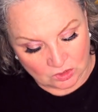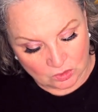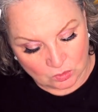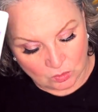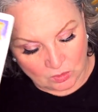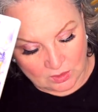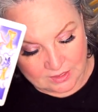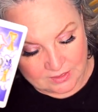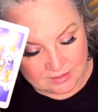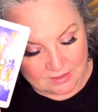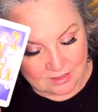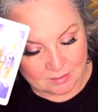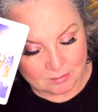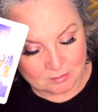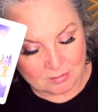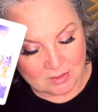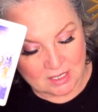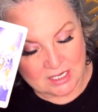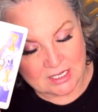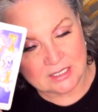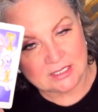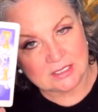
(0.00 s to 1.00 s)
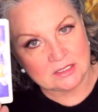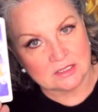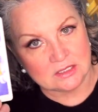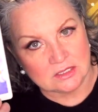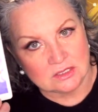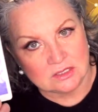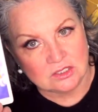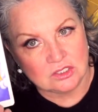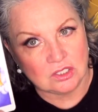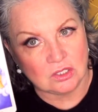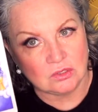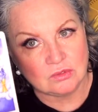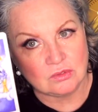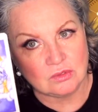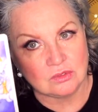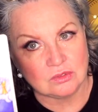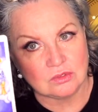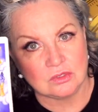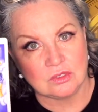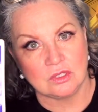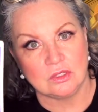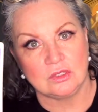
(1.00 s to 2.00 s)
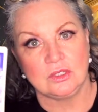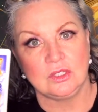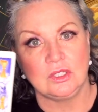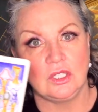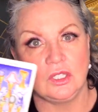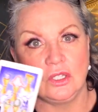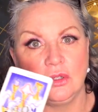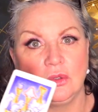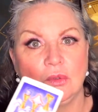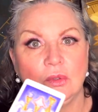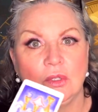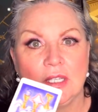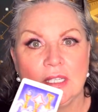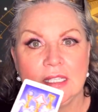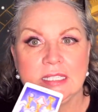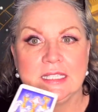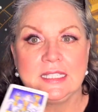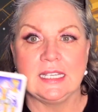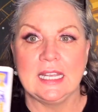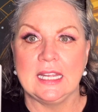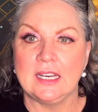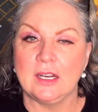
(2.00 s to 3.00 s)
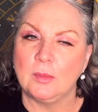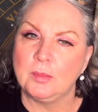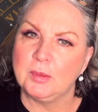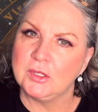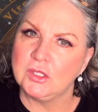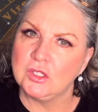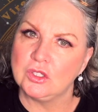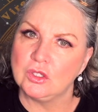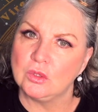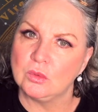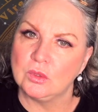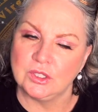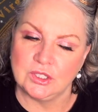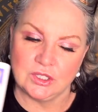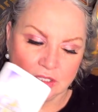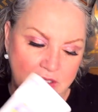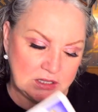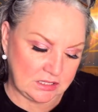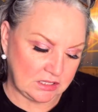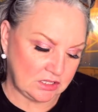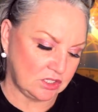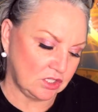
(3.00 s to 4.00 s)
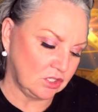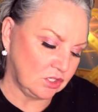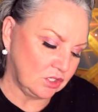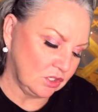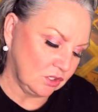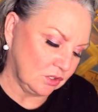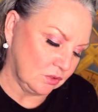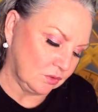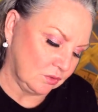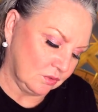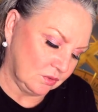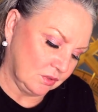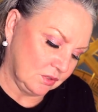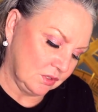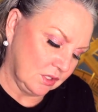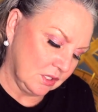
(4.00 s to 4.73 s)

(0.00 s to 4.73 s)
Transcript: Quieten that mind. Don't, you know, get up and do what you need to do.